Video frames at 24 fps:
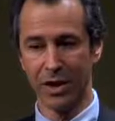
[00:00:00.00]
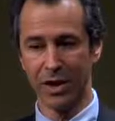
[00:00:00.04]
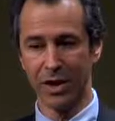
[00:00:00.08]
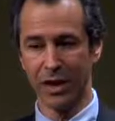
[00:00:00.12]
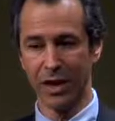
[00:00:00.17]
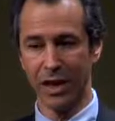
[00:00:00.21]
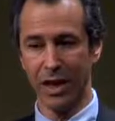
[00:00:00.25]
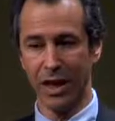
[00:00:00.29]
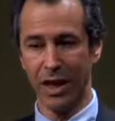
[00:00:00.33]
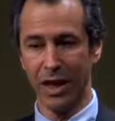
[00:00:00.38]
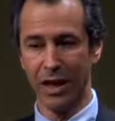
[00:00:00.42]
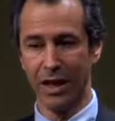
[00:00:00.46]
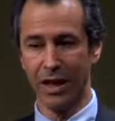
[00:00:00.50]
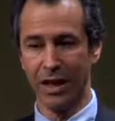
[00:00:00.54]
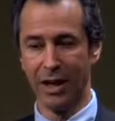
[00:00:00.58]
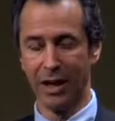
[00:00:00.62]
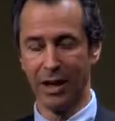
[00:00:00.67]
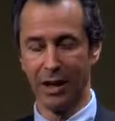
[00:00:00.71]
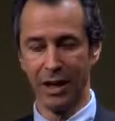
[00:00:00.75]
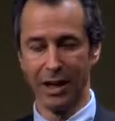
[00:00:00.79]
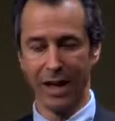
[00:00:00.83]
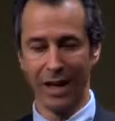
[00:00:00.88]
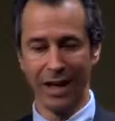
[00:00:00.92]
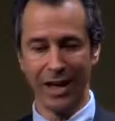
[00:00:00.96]
that as a guide.
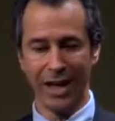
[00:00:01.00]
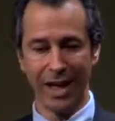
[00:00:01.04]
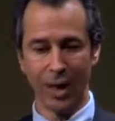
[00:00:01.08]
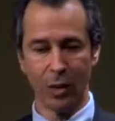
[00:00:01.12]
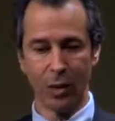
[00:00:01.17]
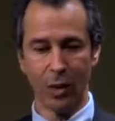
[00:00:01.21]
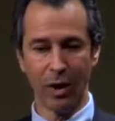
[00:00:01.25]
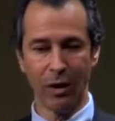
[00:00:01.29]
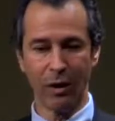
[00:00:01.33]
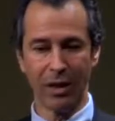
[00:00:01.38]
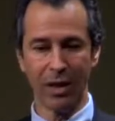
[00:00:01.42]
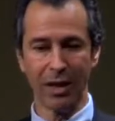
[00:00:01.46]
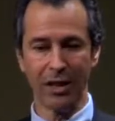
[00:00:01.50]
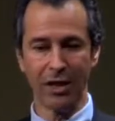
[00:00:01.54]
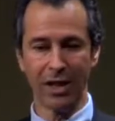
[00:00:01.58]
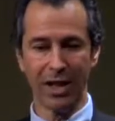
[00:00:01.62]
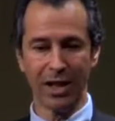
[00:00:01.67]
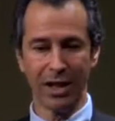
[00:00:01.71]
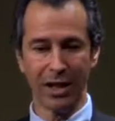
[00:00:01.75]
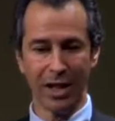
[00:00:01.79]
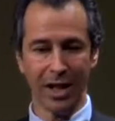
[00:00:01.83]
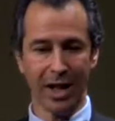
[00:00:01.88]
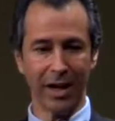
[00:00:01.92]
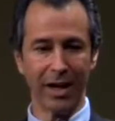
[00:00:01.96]
And I rarely
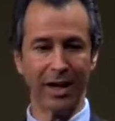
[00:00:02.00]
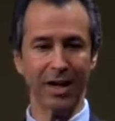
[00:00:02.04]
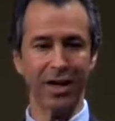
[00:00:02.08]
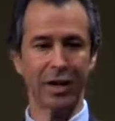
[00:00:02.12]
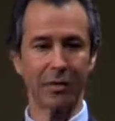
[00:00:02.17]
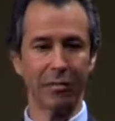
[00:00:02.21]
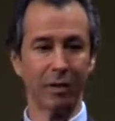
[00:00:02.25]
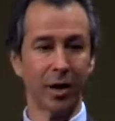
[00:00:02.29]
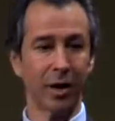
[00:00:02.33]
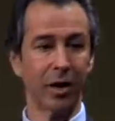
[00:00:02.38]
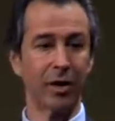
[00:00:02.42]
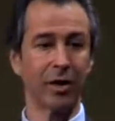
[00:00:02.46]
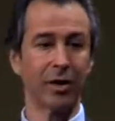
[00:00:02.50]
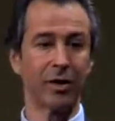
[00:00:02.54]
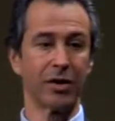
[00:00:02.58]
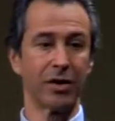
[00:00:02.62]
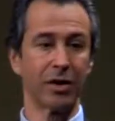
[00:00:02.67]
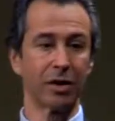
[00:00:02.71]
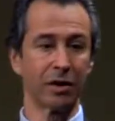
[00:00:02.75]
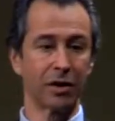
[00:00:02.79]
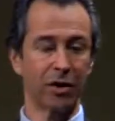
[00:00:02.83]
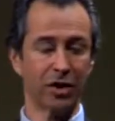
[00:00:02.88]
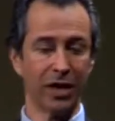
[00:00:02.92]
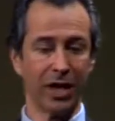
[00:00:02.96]
see a lot of these markers
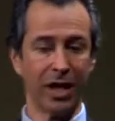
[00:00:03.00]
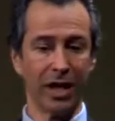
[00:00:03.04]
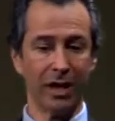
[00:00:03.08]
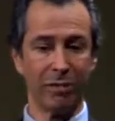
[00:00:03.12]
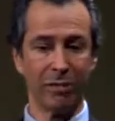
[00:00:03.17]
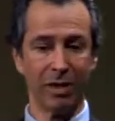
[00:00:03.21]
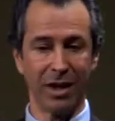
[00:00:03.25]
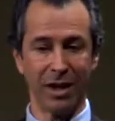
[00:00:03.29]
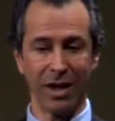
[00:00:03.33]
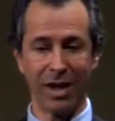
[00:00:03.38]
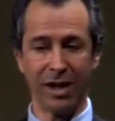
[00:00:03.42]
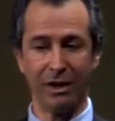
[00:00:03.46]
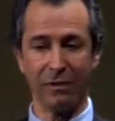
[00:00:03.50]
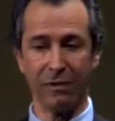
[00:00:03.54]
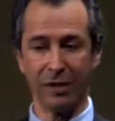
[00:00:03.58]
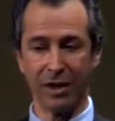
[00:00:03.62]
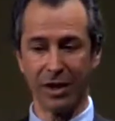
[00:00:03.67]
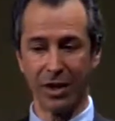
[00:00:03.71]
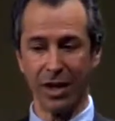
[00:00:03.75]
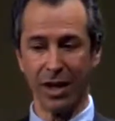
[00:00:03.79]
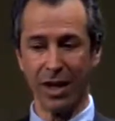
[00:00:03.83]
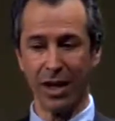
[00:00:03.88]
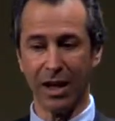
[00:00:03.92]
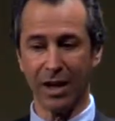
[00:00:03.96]
that are checked by the
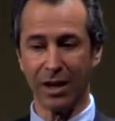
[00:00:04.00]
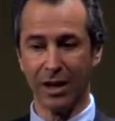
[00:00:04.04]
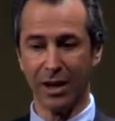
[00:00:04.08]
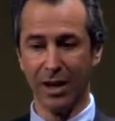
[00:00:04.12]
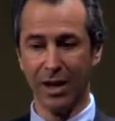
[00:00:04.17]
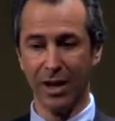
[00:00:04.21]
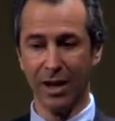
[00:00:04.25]
average doc.